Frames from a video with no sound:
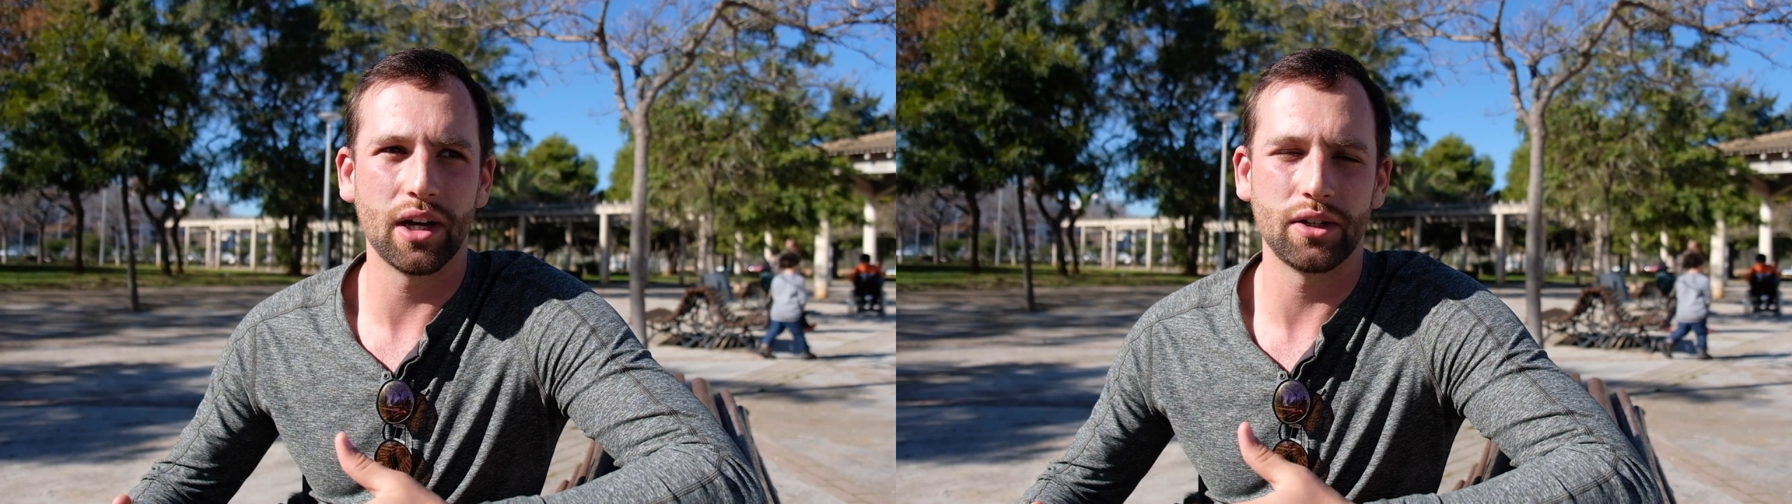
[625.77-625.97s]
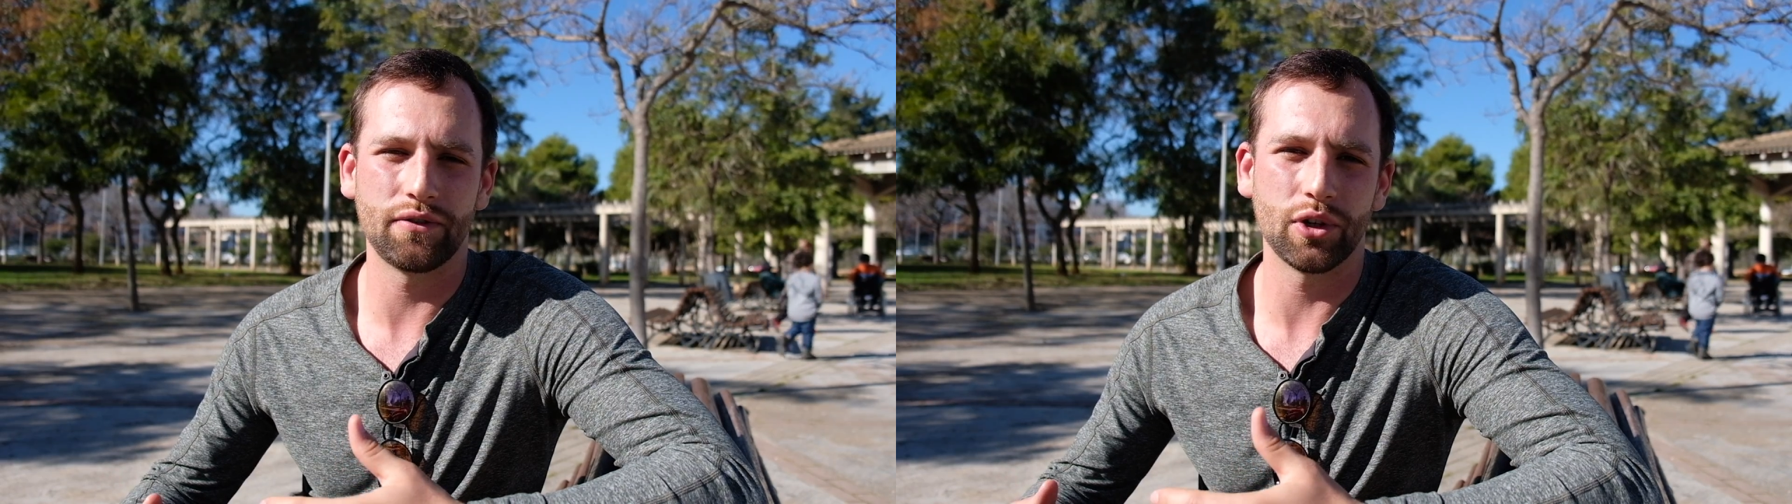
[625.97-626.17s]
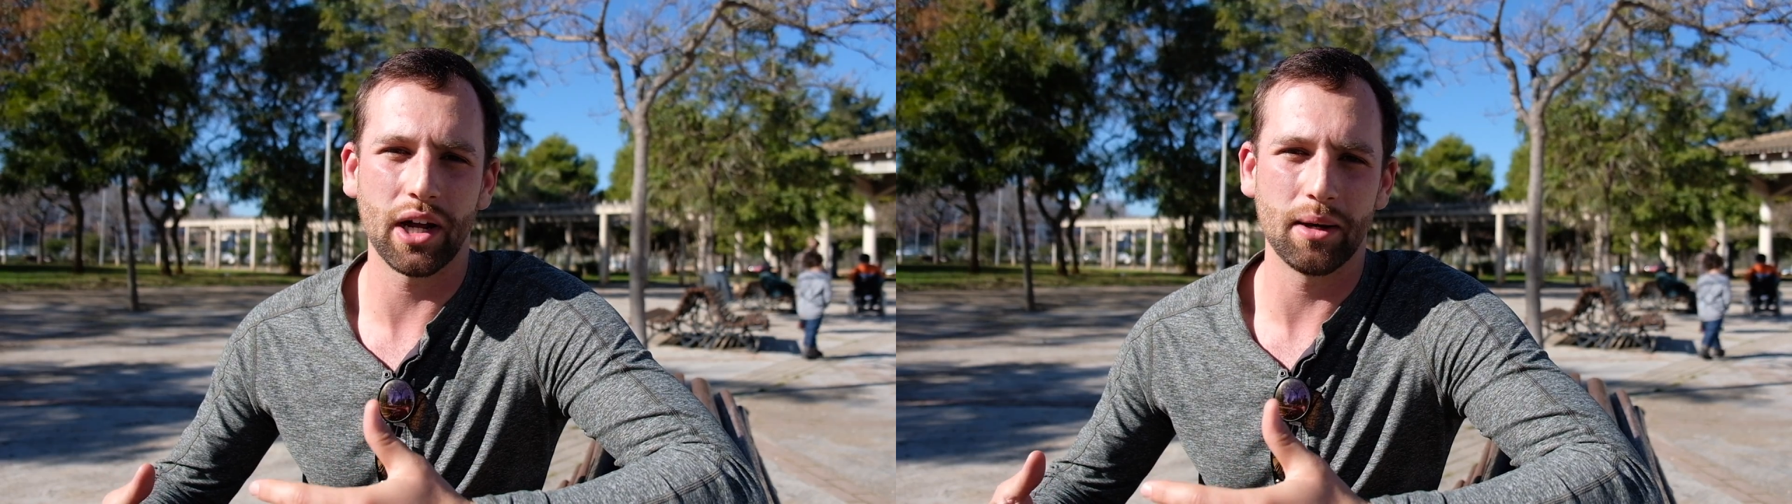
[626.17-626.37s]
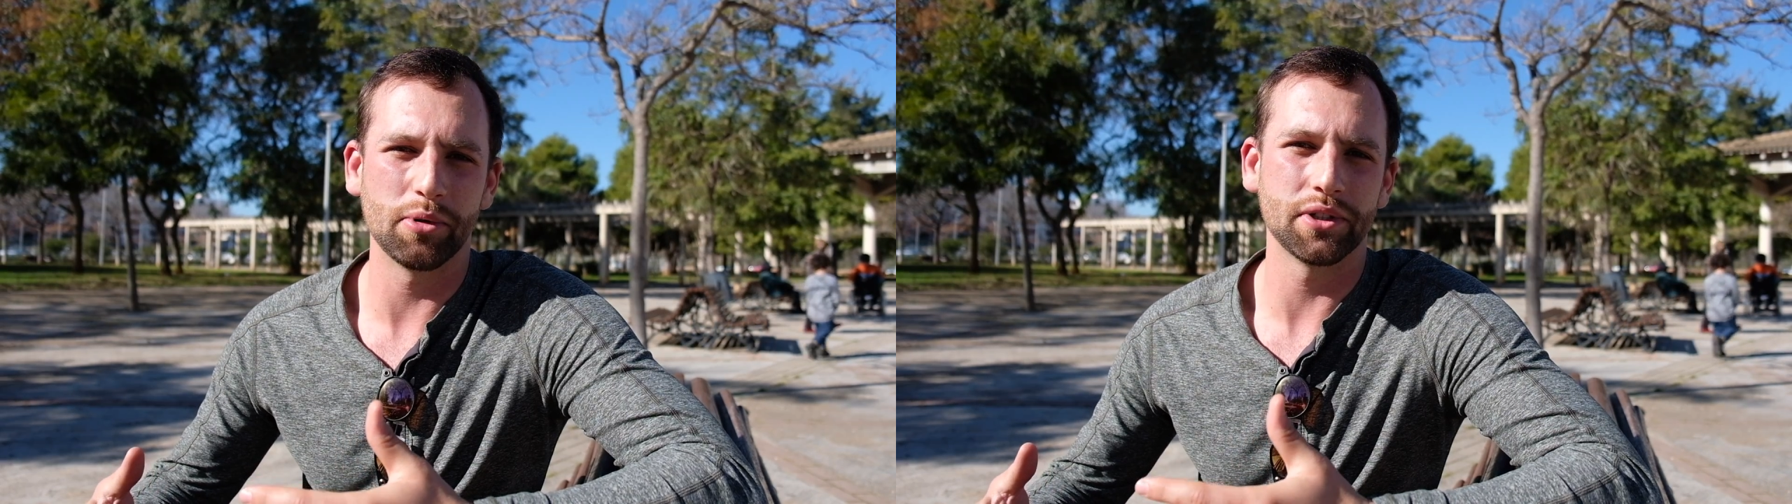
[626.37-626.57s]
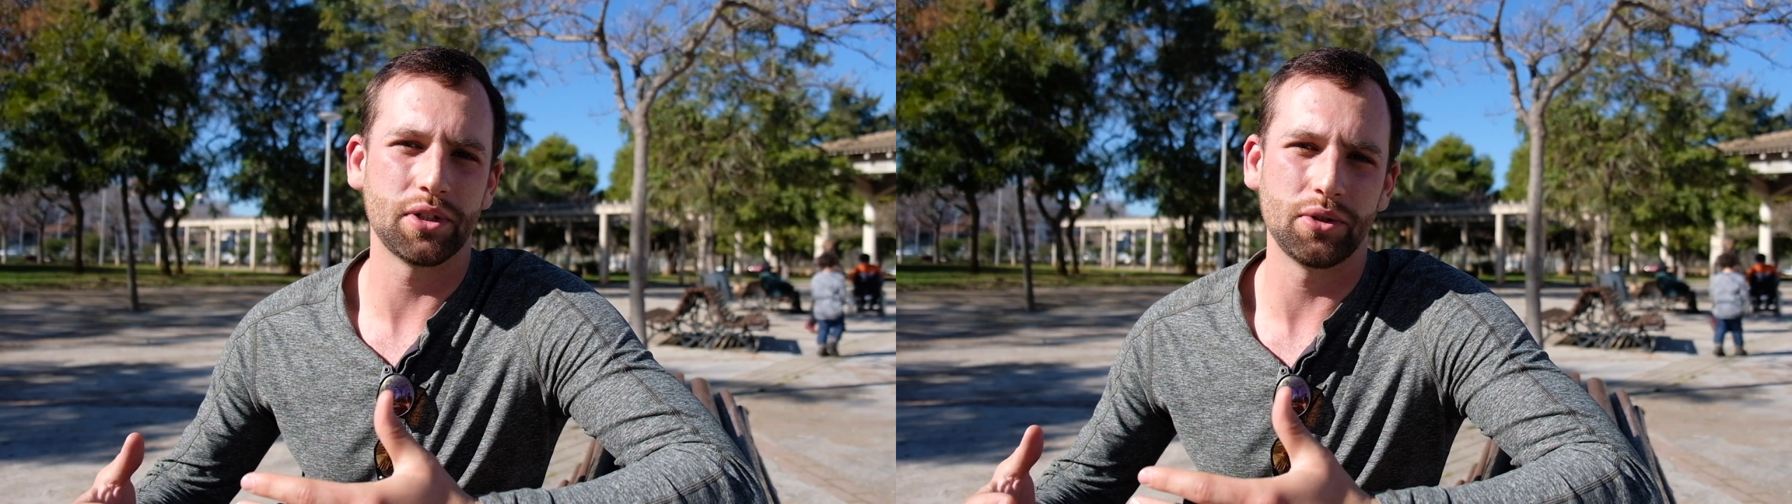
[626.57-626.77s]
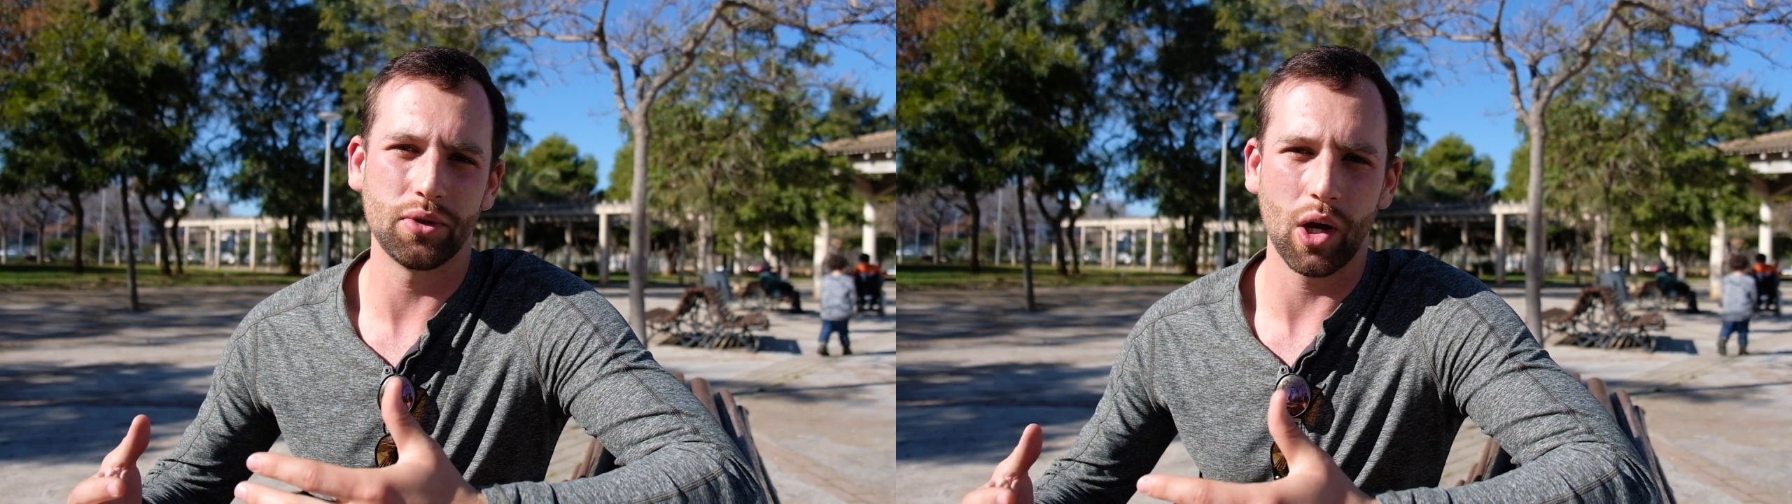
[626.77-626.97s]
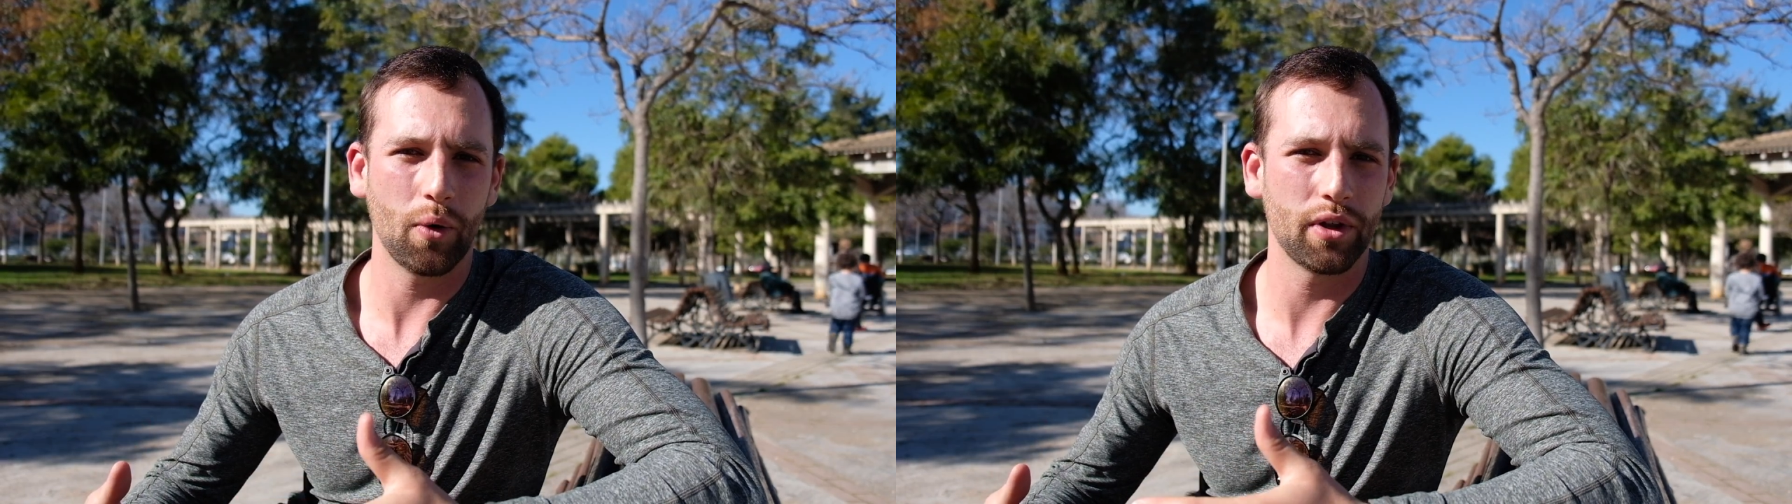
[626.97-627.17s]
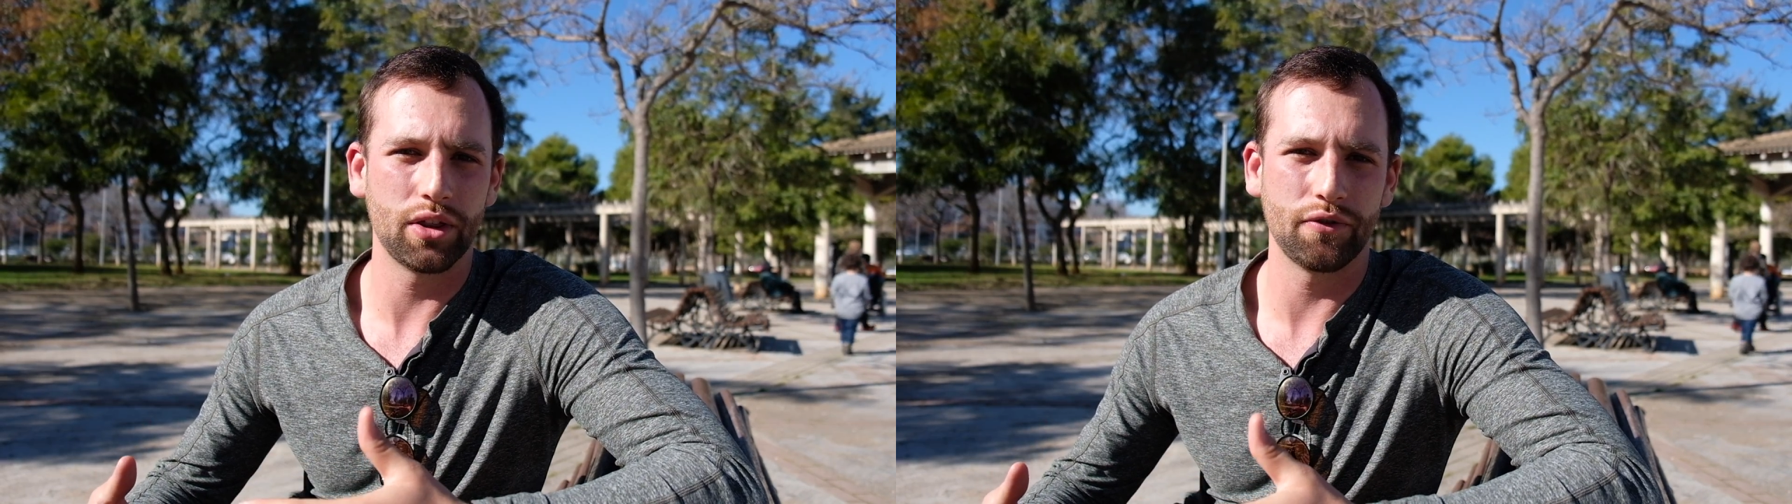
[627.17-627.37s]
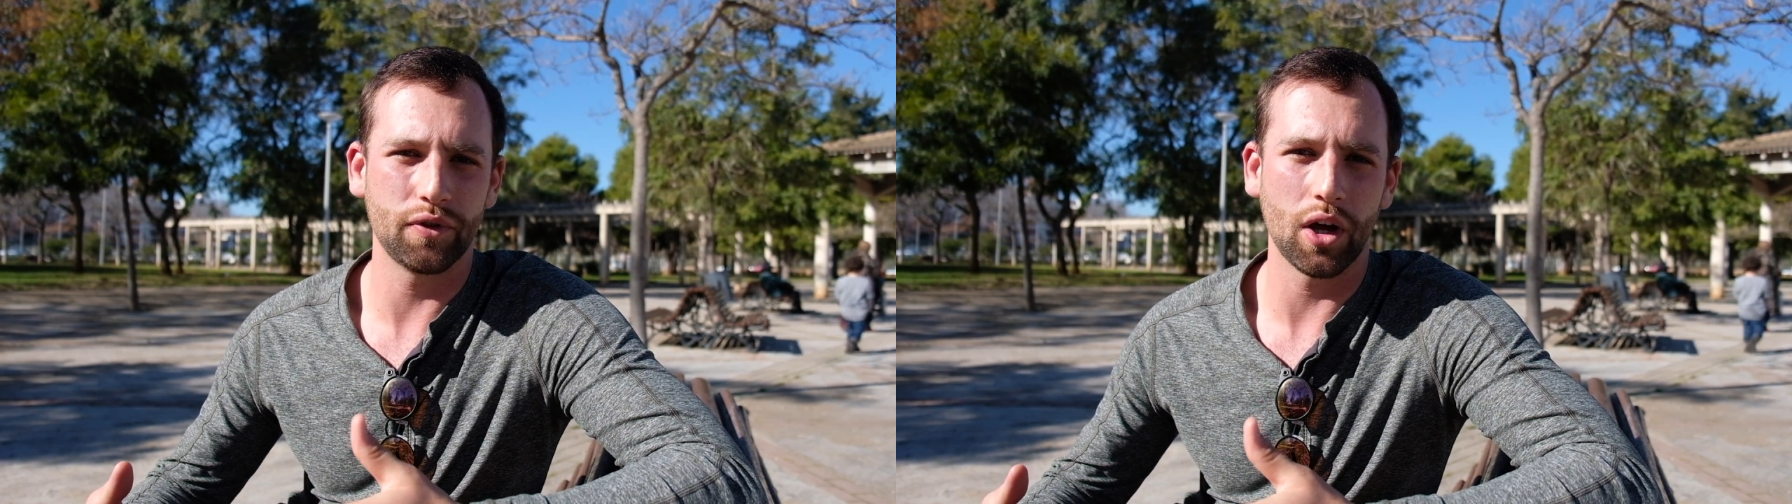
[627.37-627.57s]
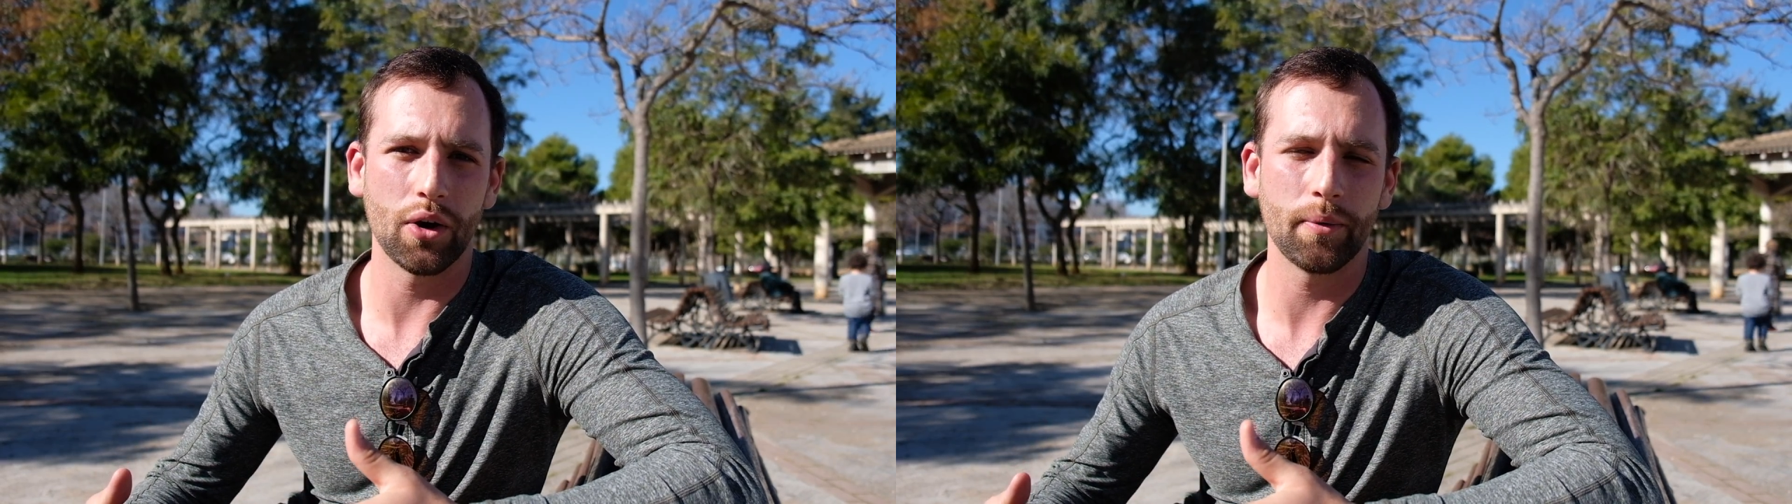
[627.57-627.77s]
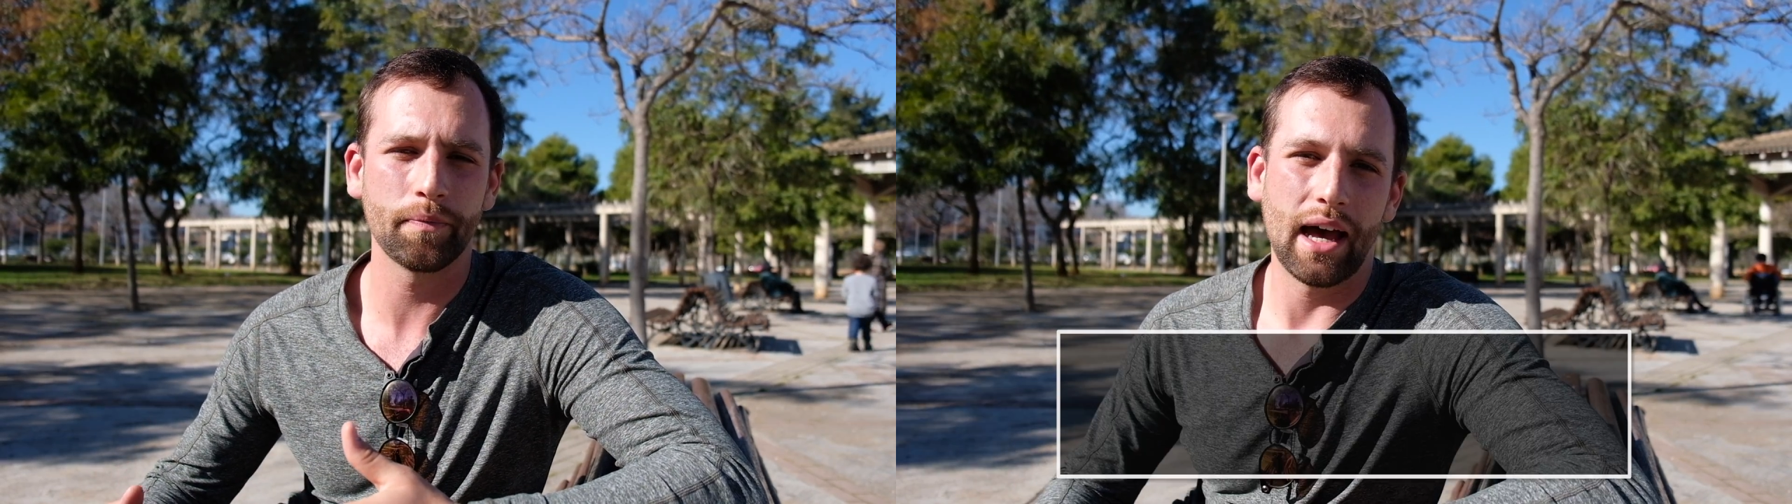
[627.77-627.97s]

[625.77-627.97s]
and if you're able to go with the flow.